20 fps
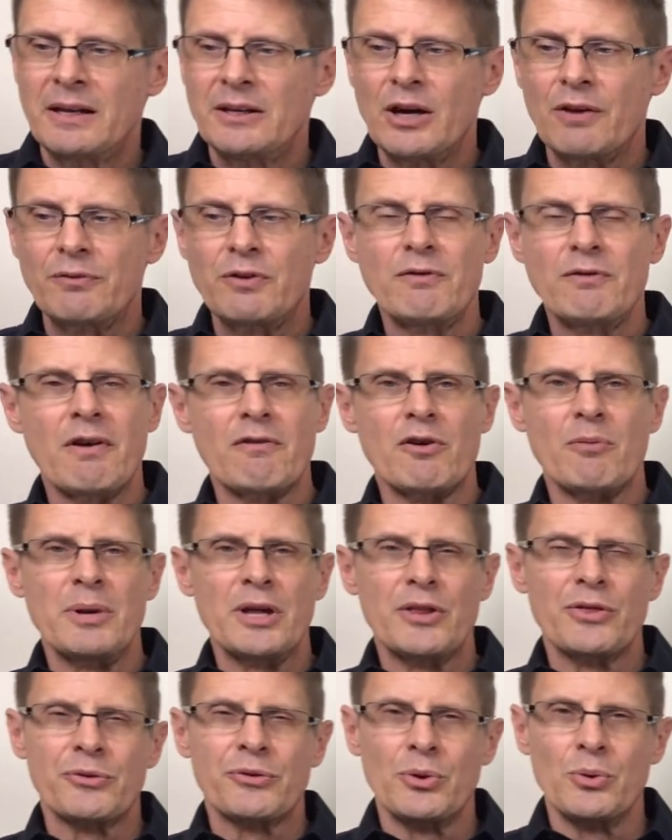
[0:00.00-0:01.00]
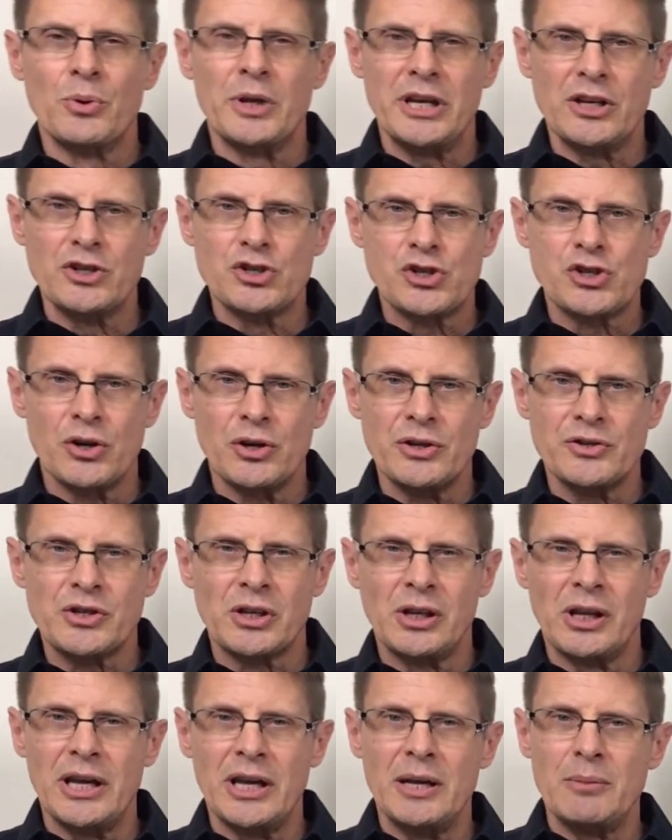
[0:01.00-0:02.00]
Now, if you've ever been through an insurance
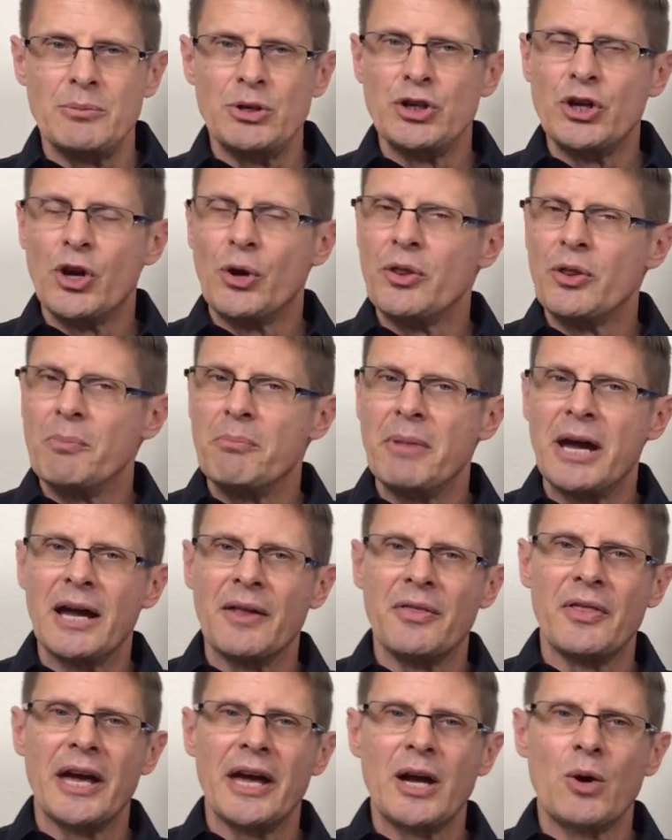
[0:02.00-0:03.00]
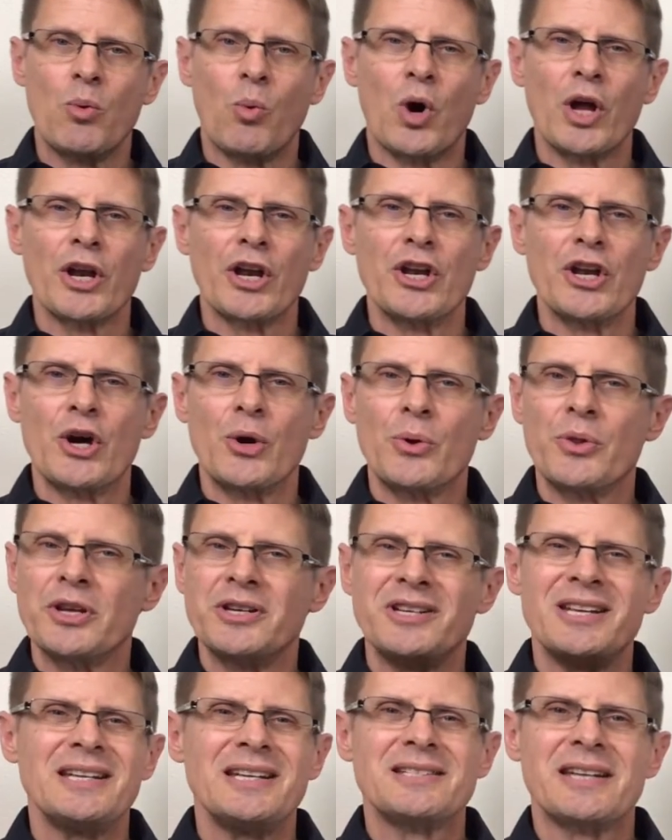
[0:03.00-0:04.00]
claim, you know that, man, they want to know the
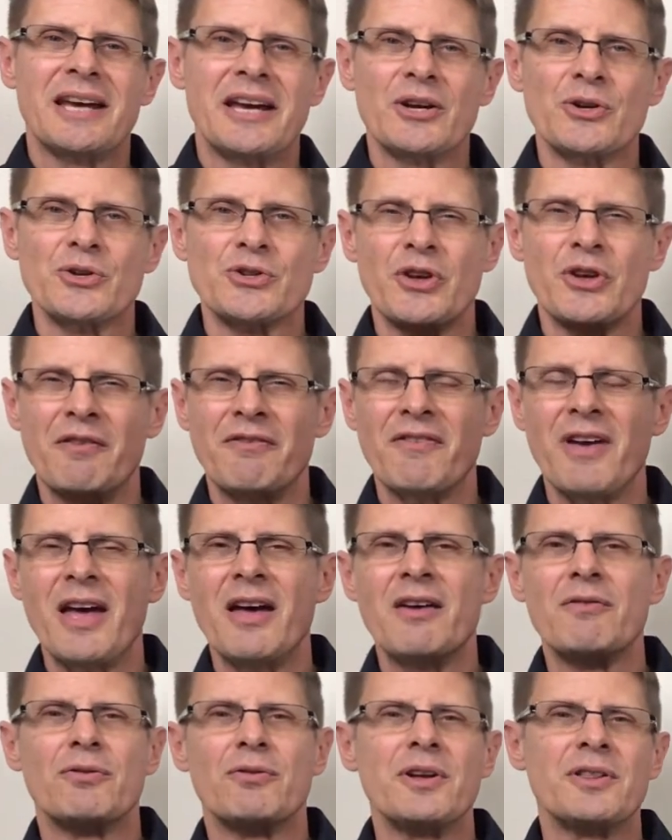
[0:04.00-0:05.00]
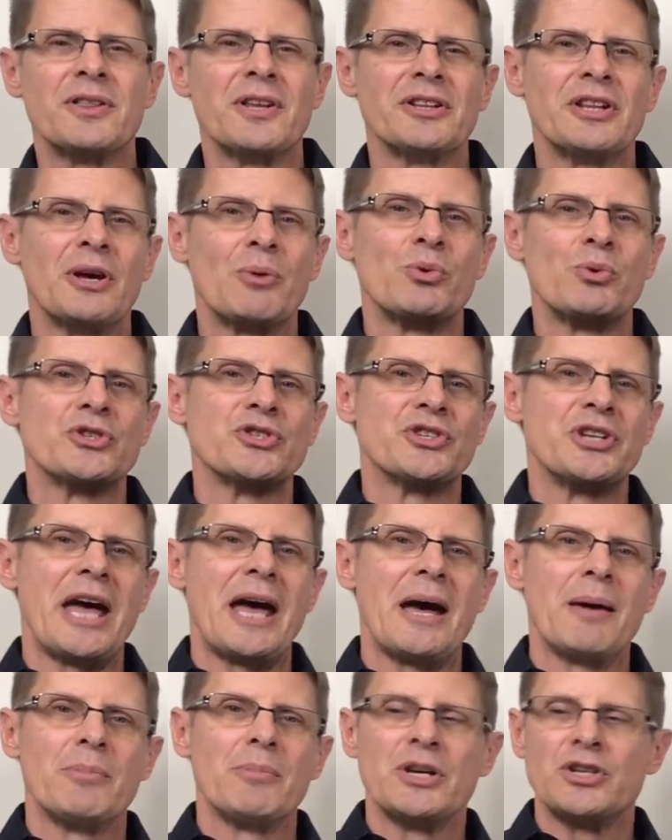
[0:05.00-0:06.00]
details of everything that was
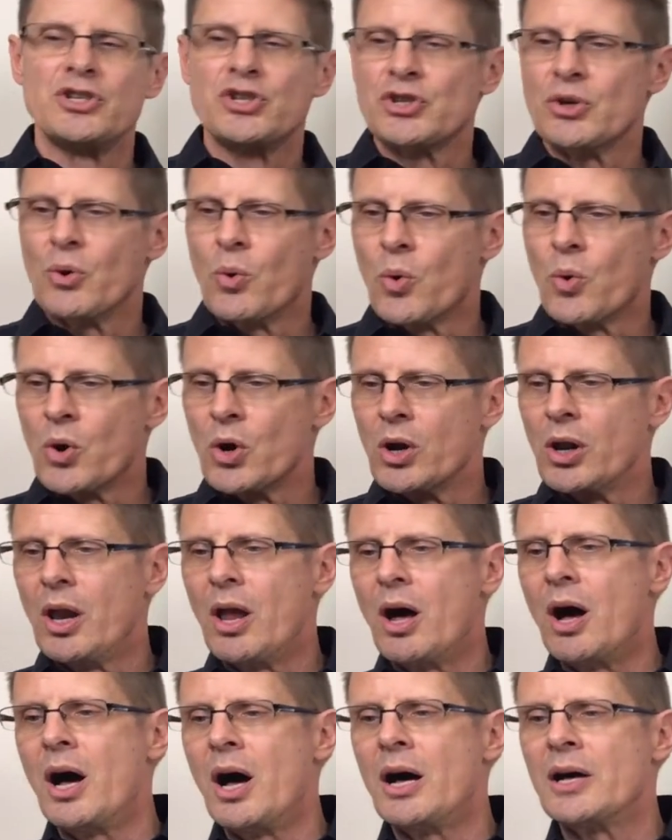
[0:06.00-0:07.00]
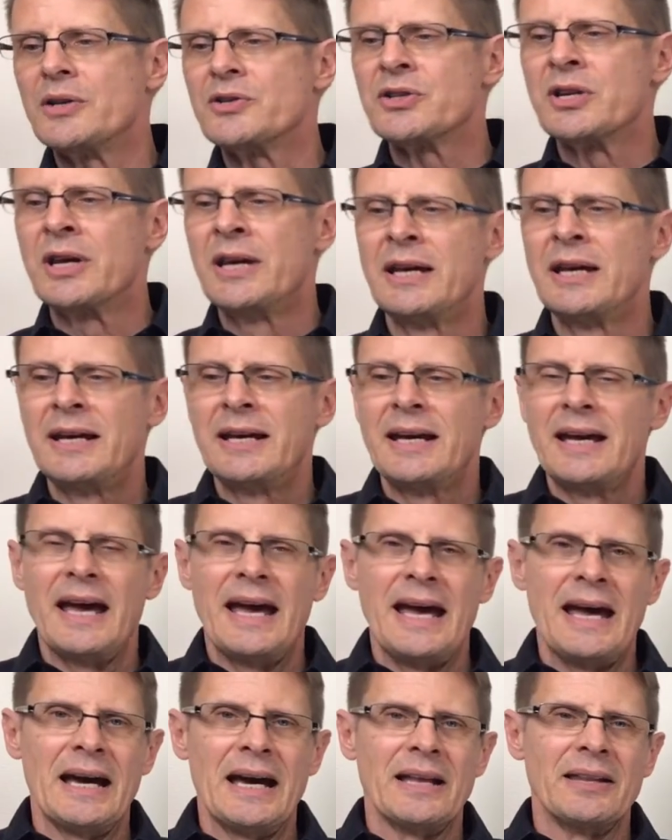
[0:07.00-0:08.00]
damaged or lost,
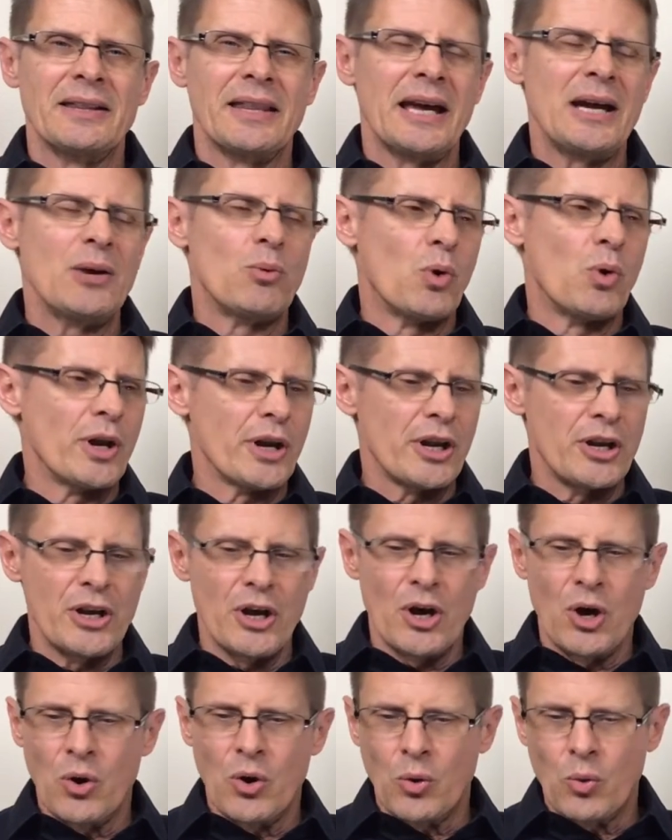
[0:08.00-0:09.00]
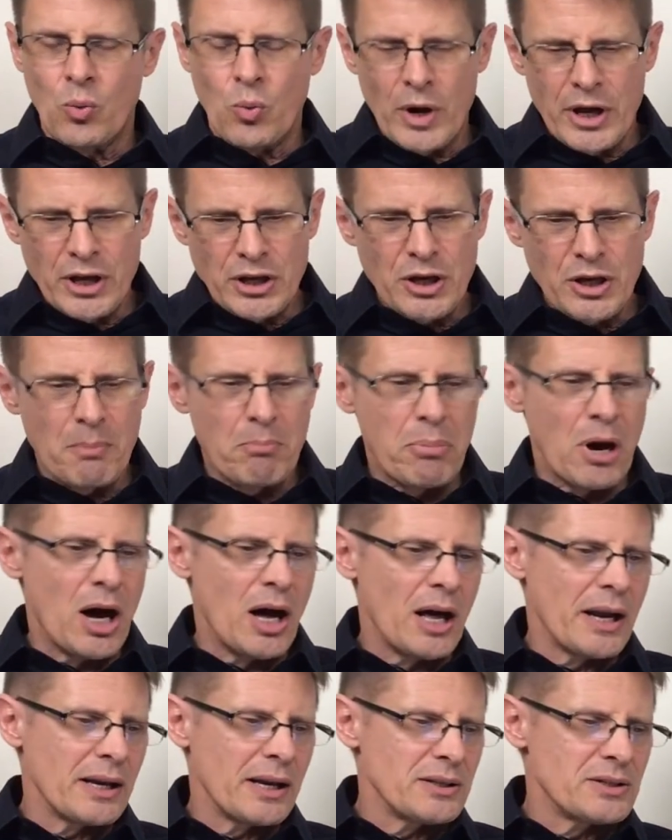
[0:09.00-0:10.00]
and they want to know when you
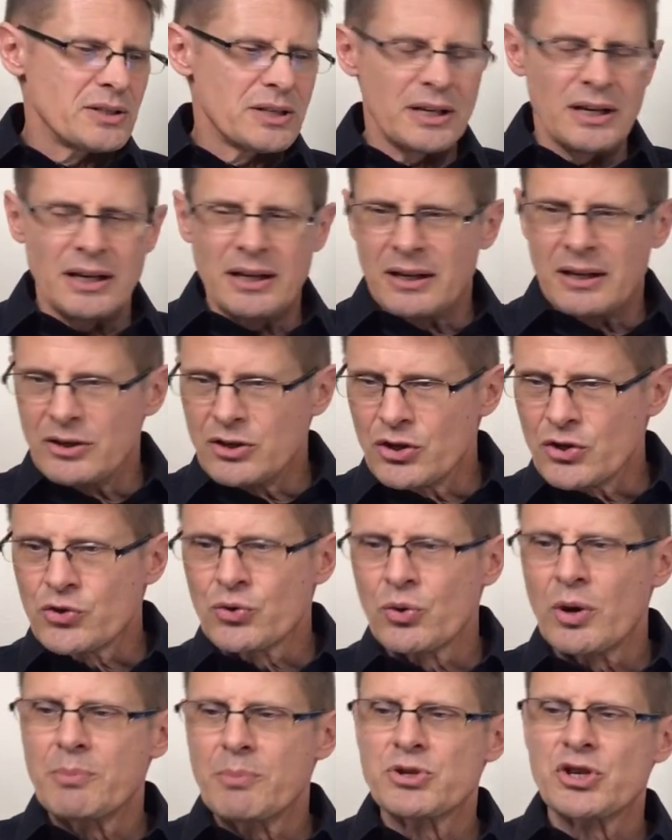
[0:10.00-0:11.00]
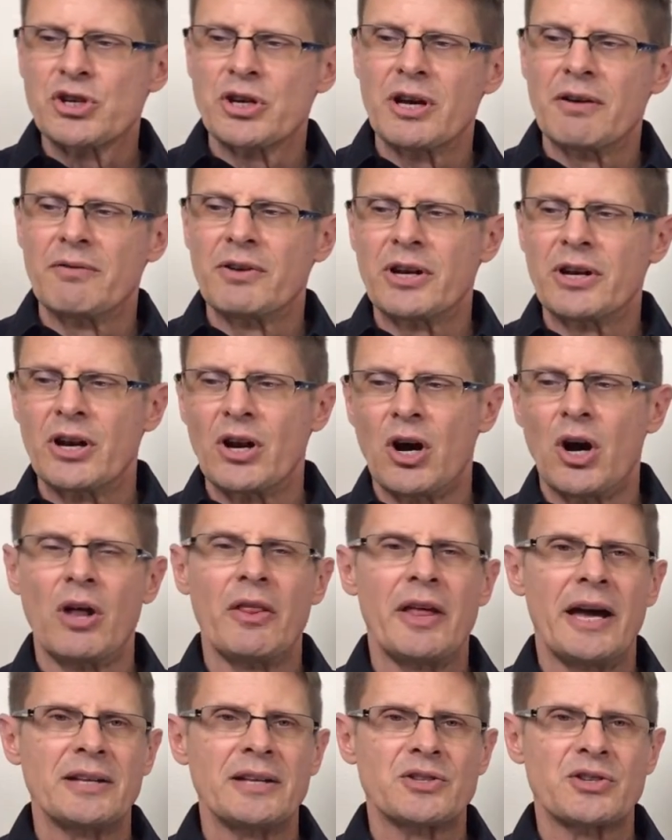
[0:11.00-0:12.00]
bought it and a description of it and
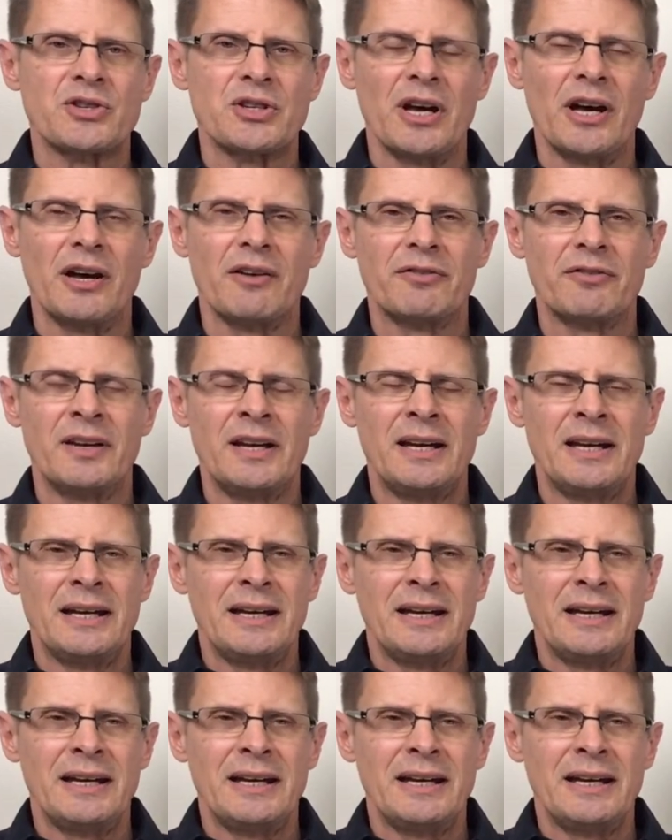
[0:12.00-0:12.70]
all that stuff.